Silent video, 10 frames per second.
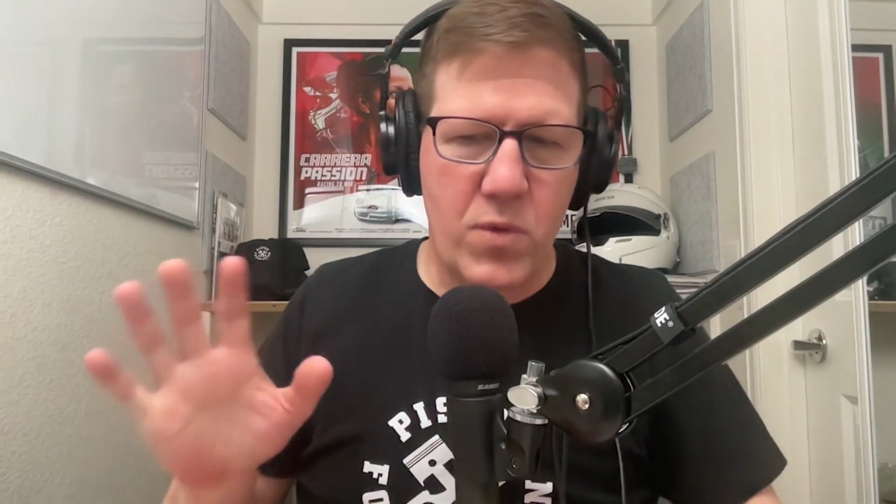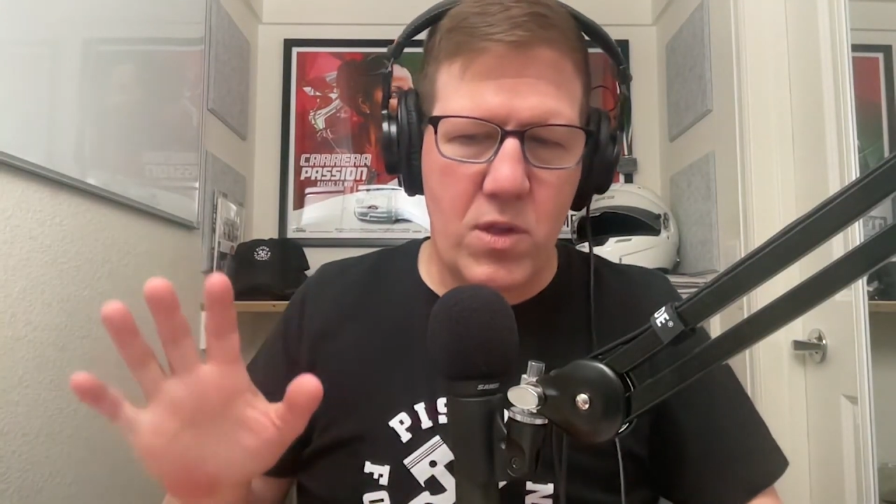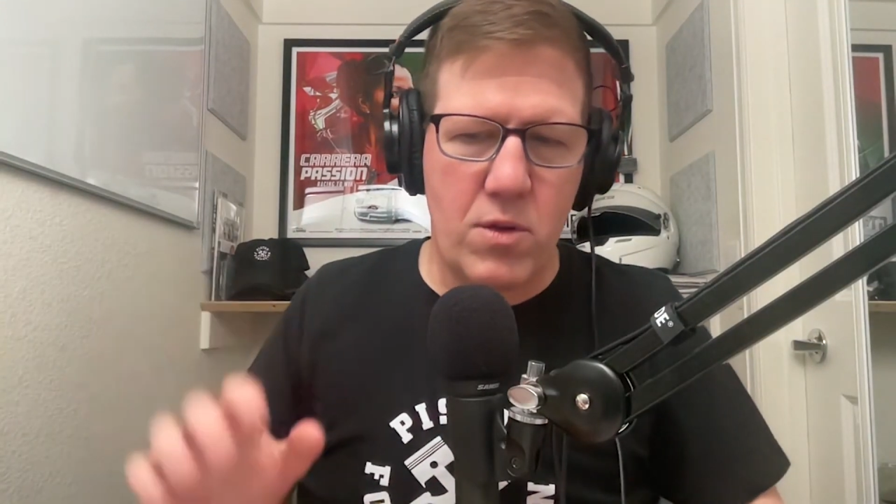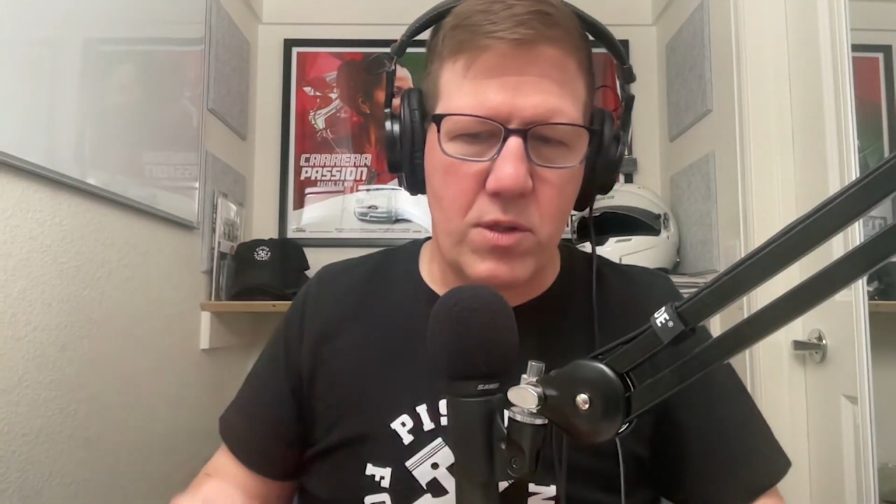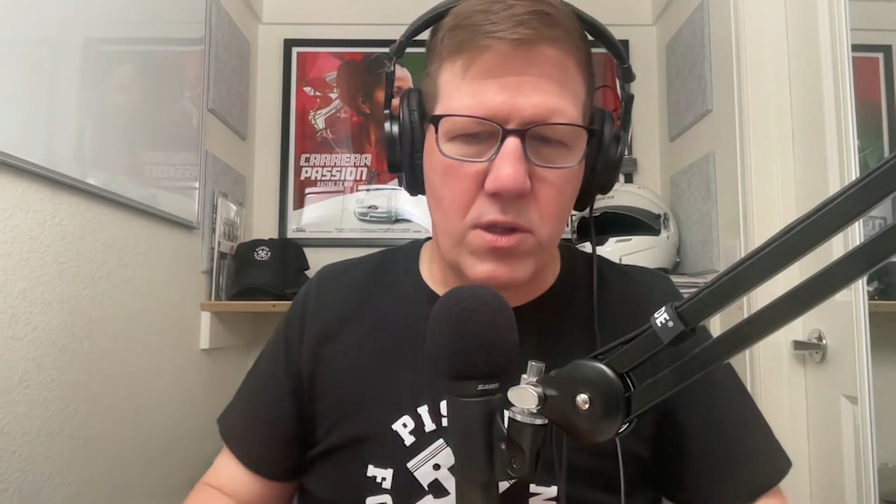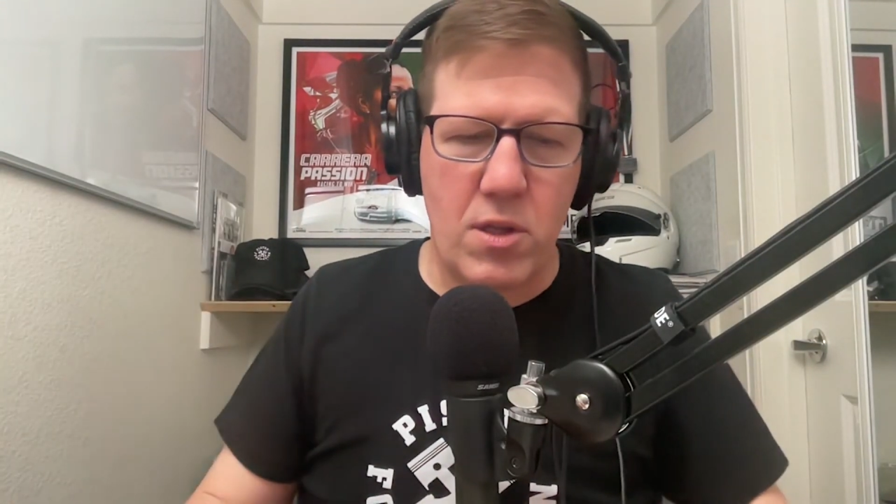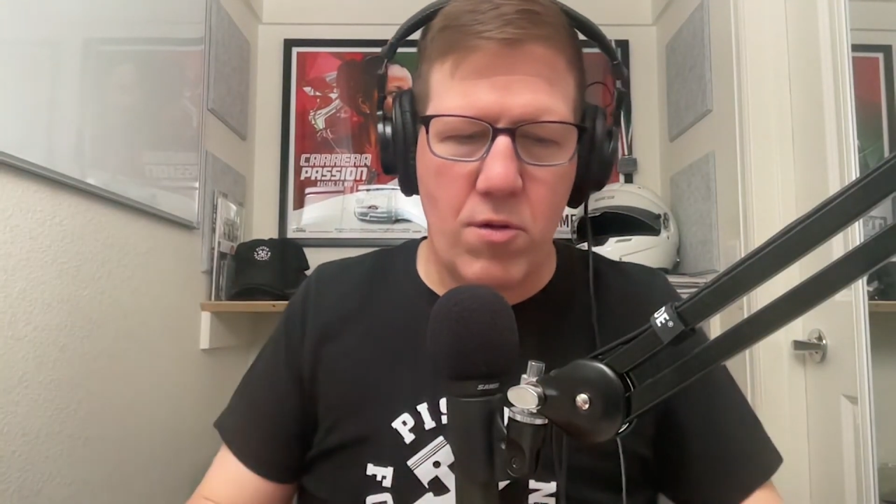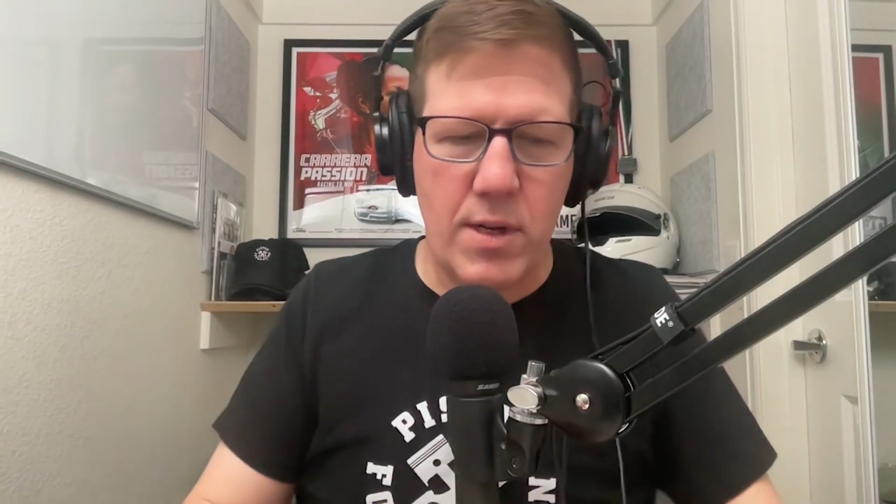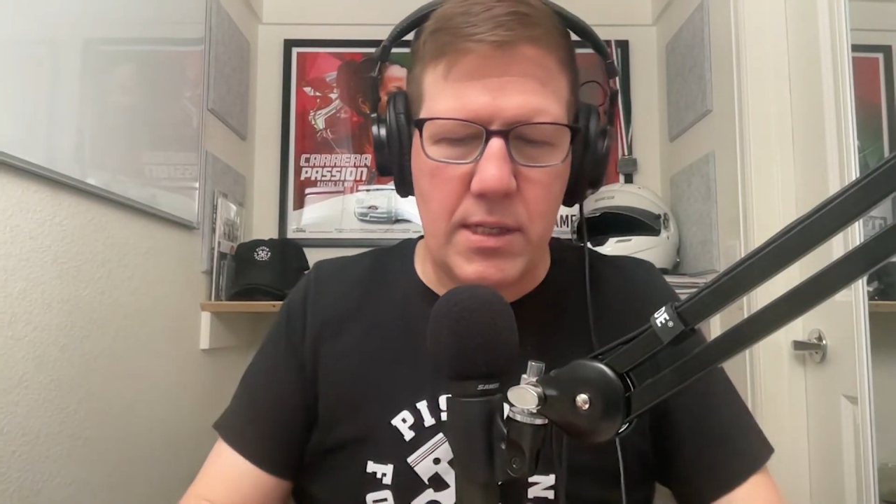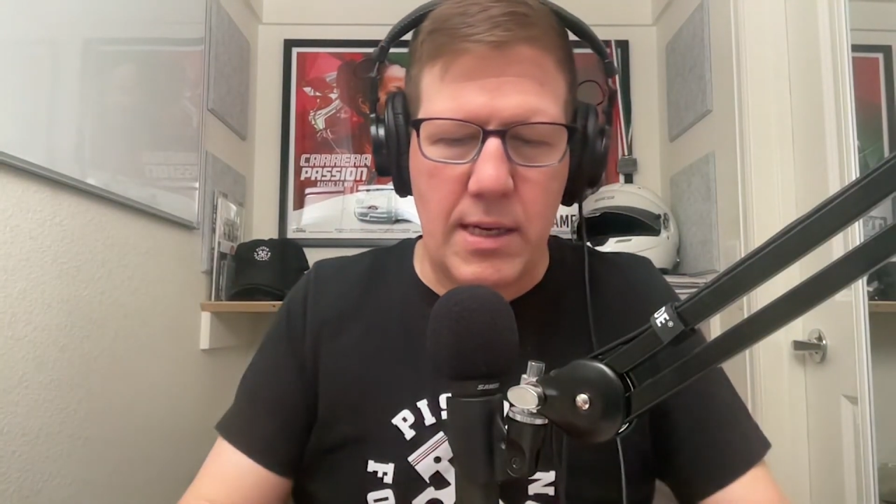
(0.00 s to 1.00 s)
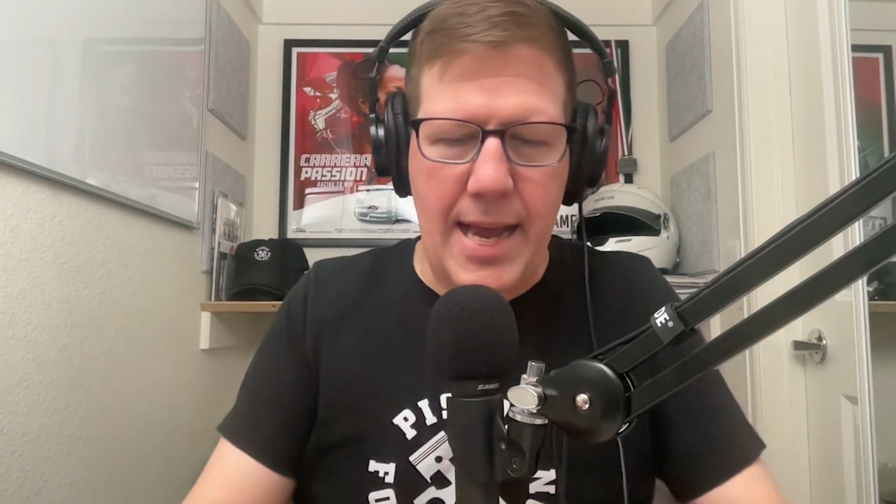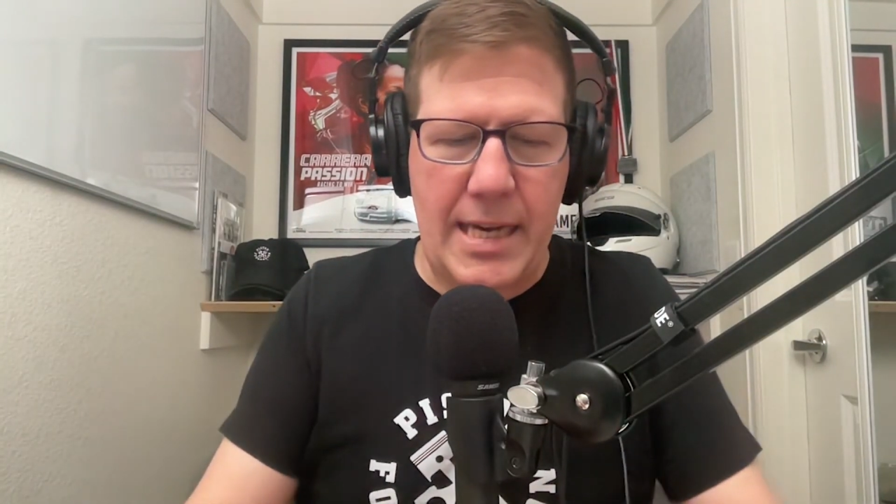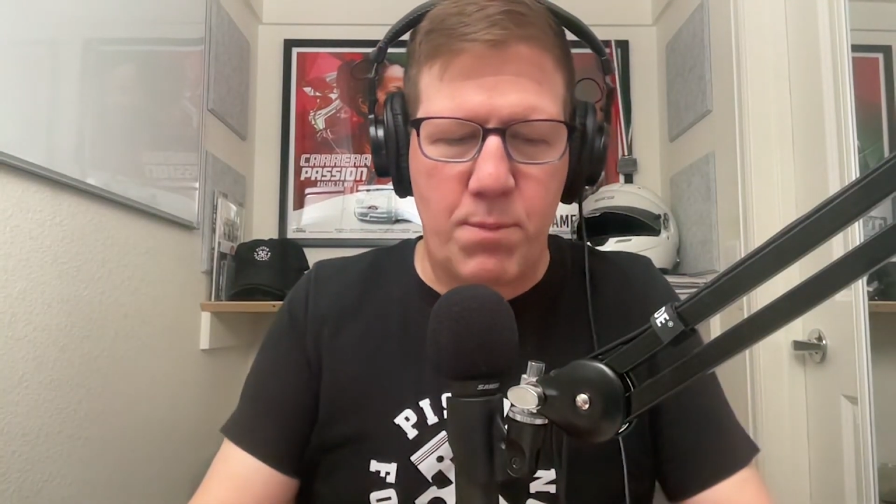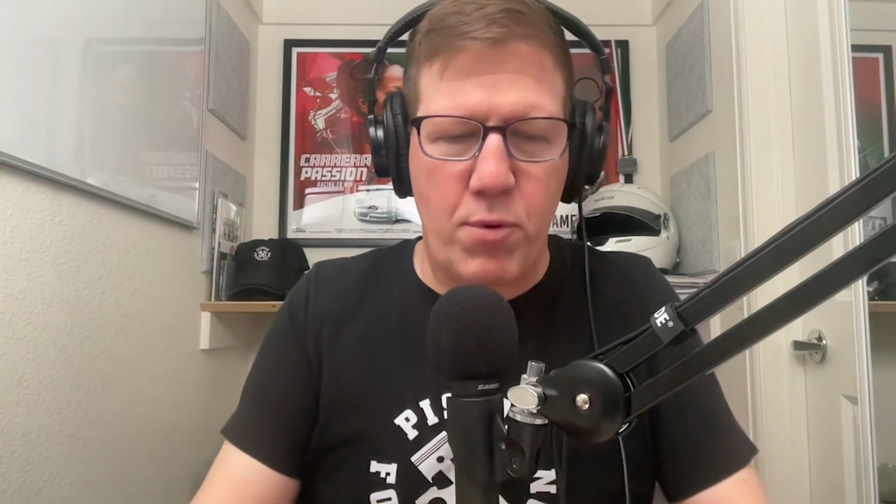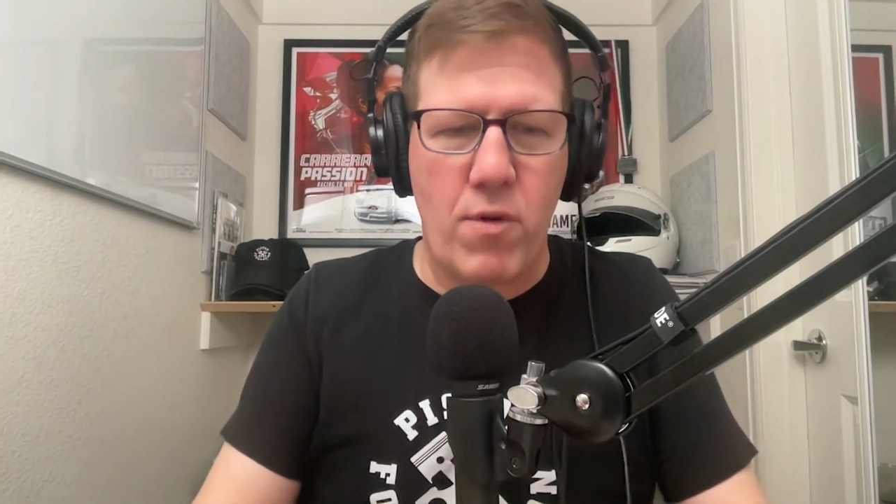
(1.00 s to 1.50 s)
there is an
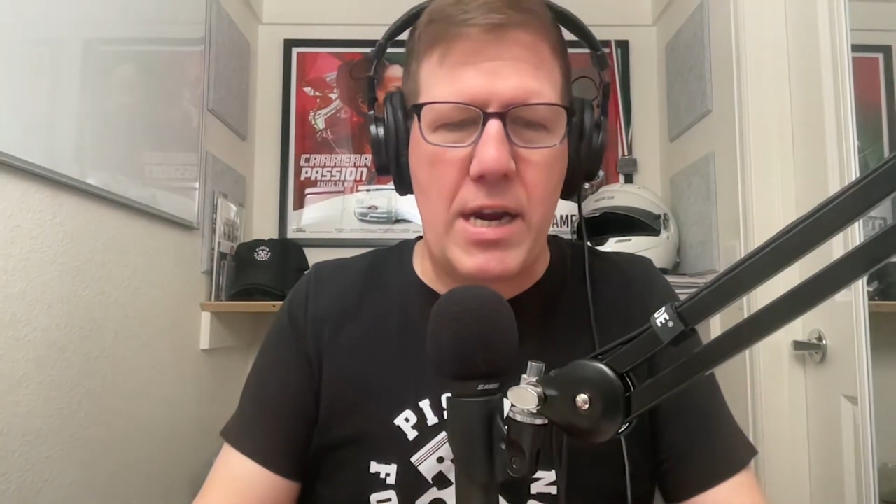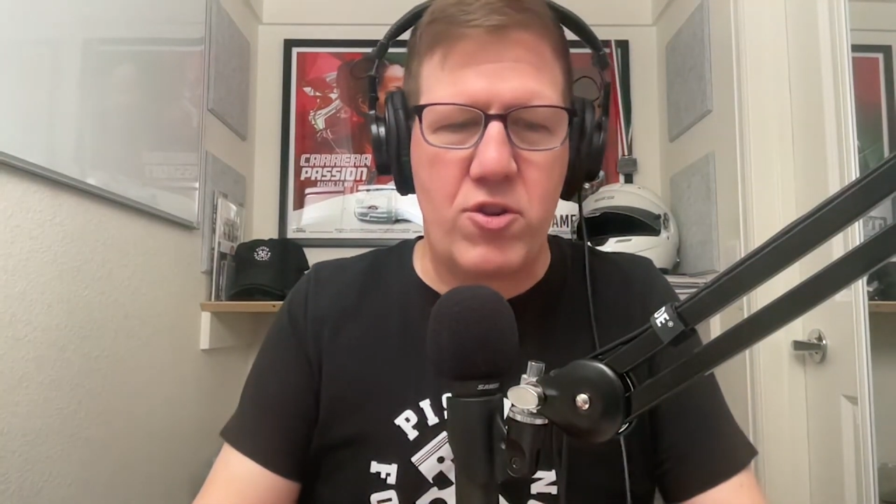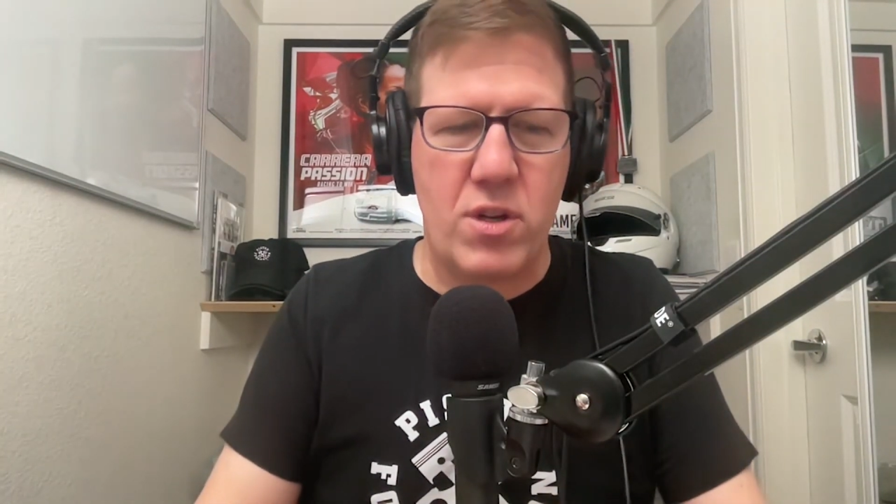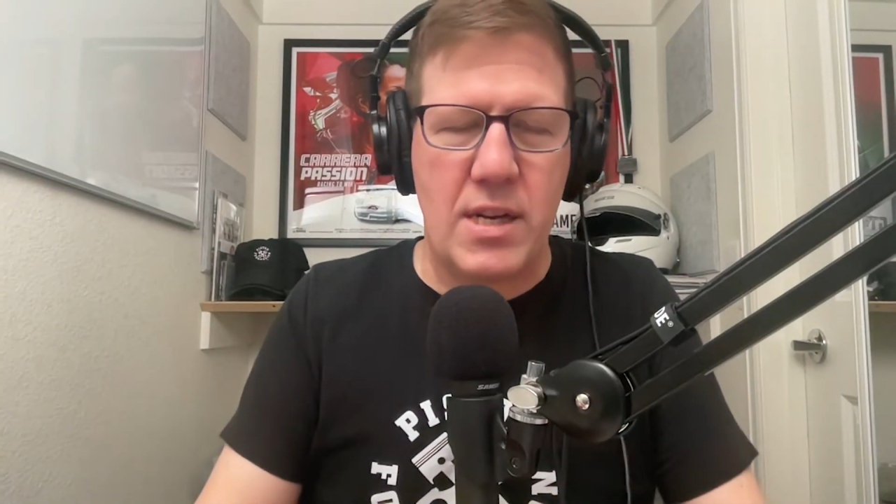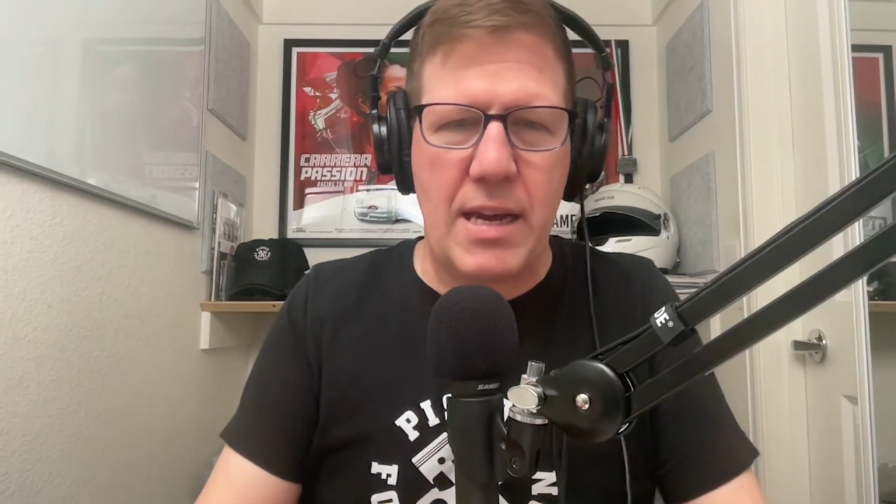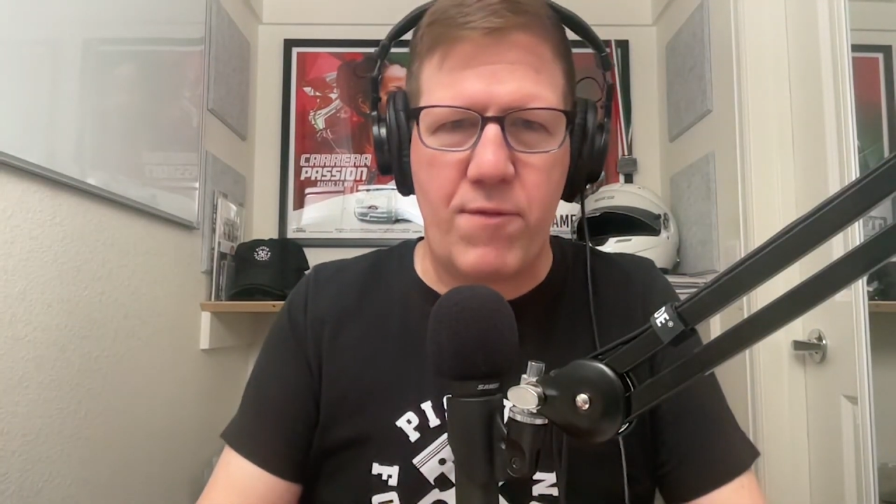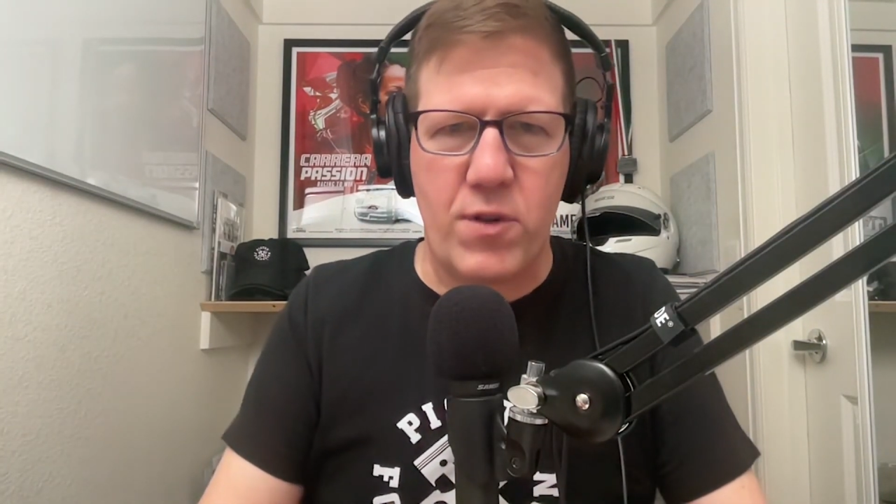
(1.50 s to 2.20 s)
expiration date